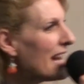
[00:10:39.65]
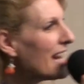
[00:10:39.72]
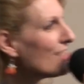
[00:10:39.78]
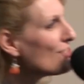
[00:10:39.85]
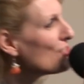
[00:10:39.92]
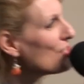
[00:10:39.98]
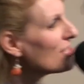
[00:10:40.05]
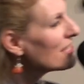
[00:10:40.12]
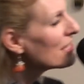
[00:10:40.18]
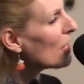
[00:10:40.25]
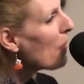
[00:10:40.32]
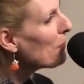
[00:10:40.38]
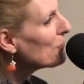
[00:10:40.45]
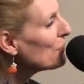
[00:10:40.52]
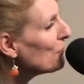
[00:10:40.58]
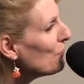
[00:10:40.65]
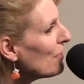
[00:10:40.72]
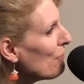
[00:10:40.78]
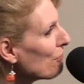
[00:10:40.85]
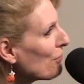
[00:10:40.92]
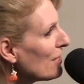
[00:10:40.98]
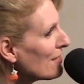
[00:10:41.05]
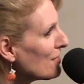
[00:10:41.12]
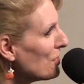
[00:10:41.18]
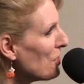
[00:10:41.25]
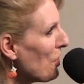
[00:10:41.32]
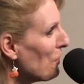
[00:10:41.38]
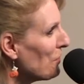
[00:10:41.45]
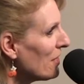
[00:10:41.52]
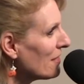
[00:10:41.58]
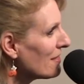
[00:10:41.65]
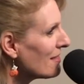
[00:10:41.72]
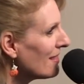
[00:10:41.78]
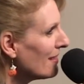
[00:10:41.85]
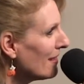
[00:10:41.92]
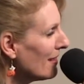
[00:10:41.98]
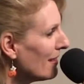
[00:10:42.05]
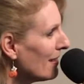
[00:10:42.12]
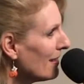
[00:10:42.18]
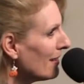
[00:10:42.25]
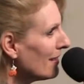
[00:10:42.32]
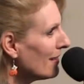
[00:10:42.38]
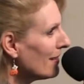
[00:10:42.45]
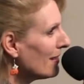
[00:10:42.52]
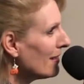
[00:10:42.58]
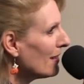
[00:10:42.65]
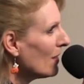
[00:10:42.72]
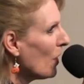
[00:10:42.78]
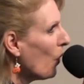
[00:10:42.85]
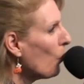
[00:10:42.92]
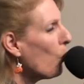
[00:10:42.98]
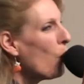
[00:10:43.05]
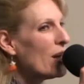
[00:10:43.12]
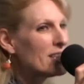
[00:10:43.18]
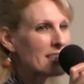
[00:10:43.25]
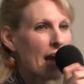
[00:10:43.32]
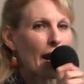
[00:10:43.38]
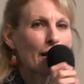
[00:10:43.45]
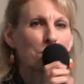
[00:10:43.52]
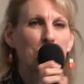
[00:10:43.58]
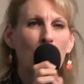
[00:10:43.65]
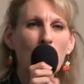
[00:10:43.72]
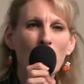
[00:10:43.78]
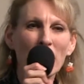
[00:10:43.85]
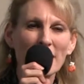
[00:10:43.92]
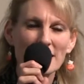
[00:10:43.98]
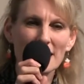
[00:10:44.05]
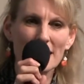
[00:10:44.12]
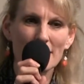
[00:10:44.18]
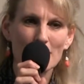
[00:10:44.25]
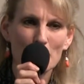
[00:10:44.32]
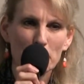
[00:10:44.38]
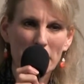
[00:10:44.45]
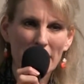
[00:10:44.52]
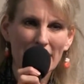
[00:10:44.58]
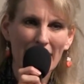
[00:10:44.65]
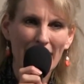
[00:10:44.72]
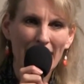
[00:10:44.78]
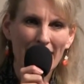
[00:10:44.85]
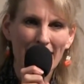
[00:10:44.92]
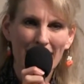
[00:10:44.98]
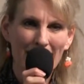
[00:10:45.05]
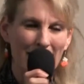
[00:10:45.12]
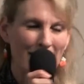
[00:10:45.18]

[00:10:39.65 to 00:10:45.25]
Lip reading: It's just an opportunity for us to notice. What's our point in speaking?